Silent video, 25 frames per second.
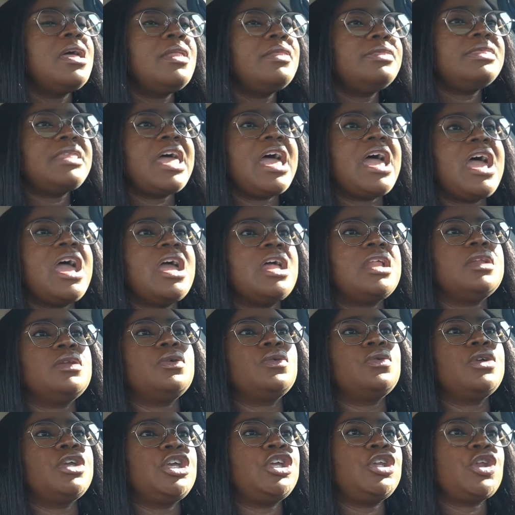
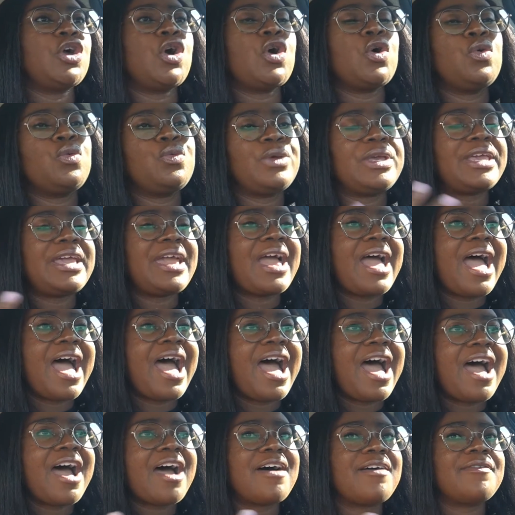then, you know, we
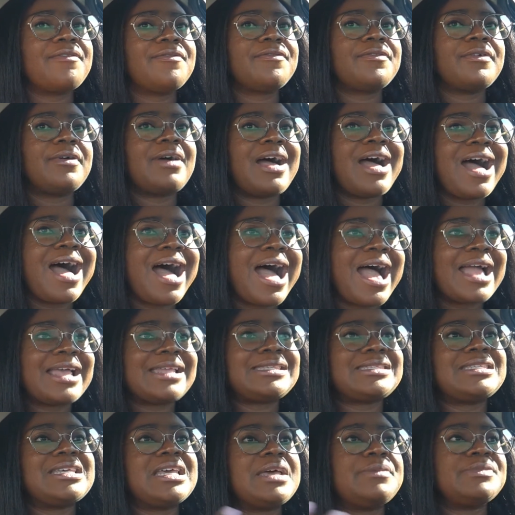have
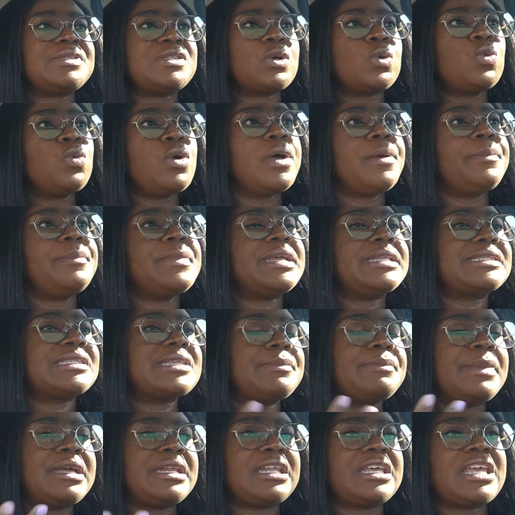items, equipment,
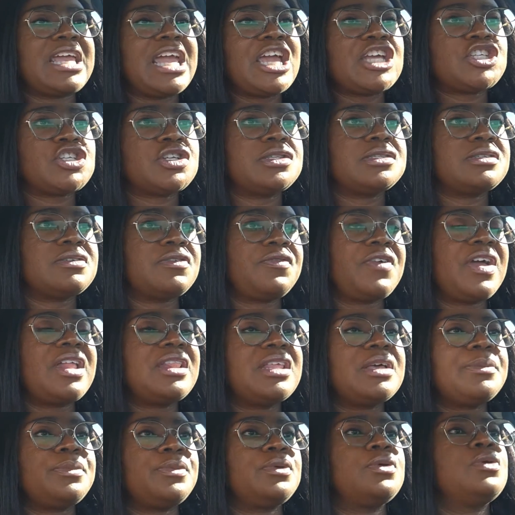and medications
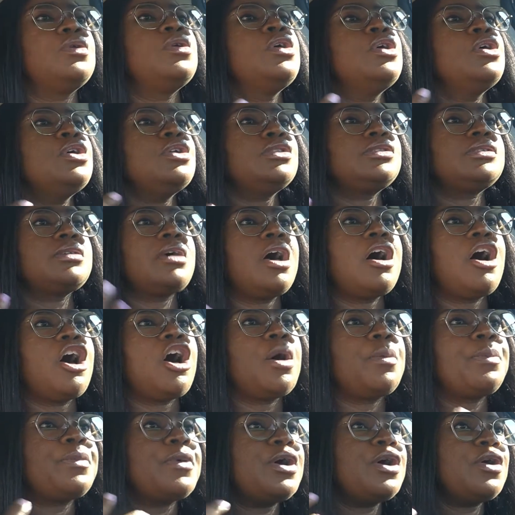available to
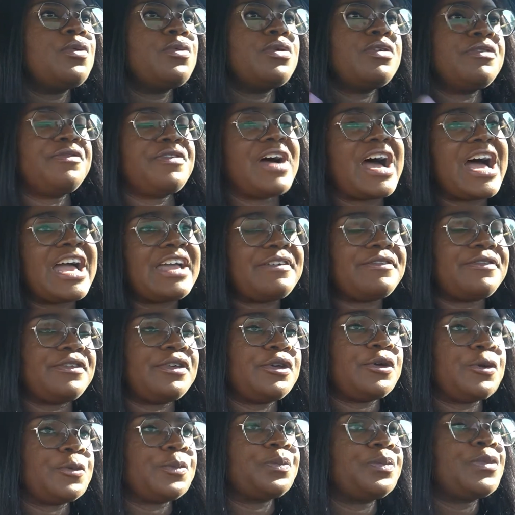help revive
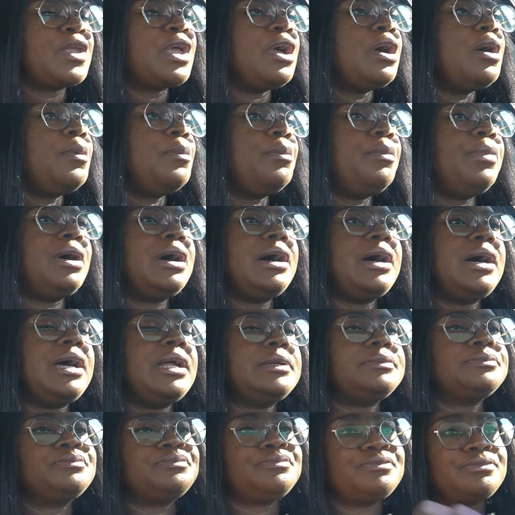you.
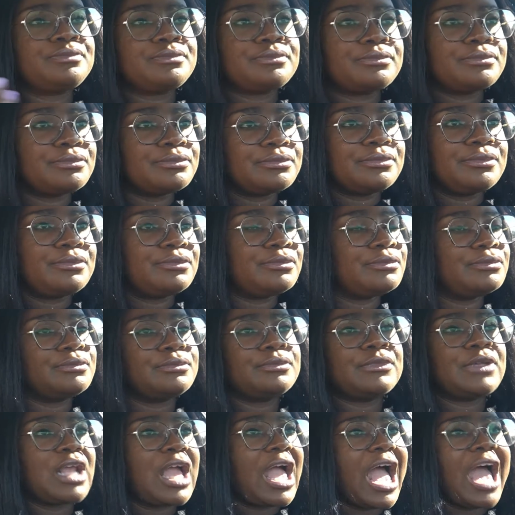But
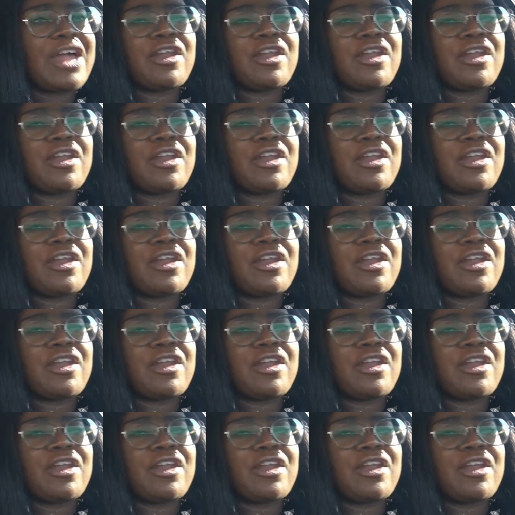I